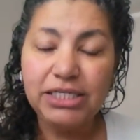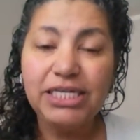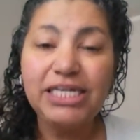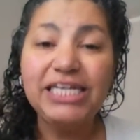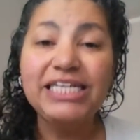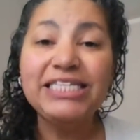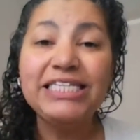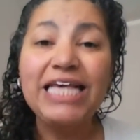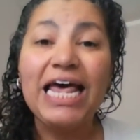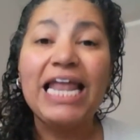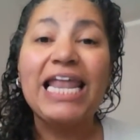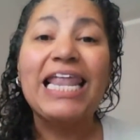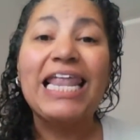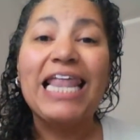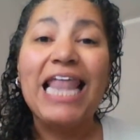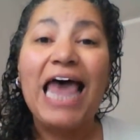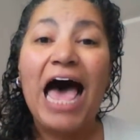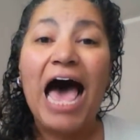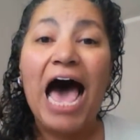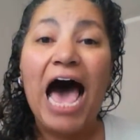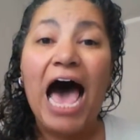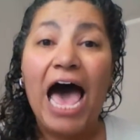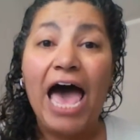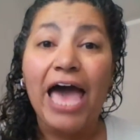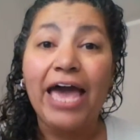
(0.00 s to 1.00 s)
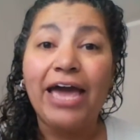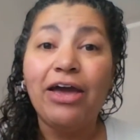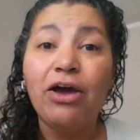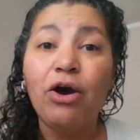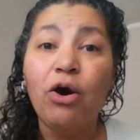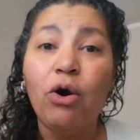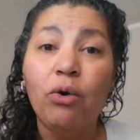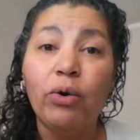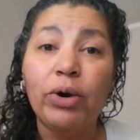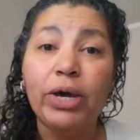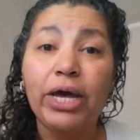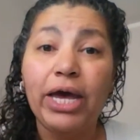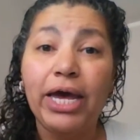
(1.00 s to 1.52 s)
it's a lie
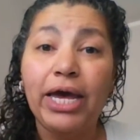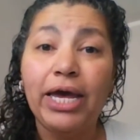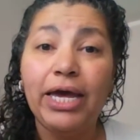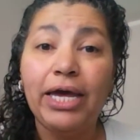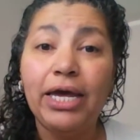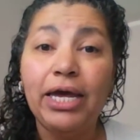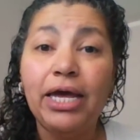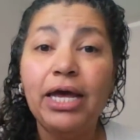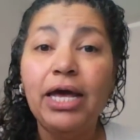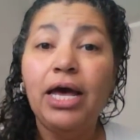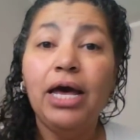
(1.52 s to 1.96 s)
okay